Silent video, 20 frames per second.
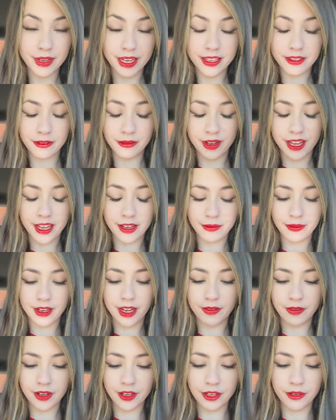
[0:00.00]
by the way,
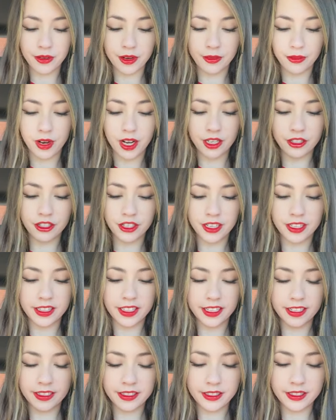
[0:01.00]
whenever you are watching
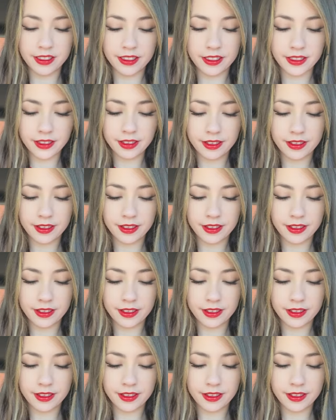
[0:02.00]
this.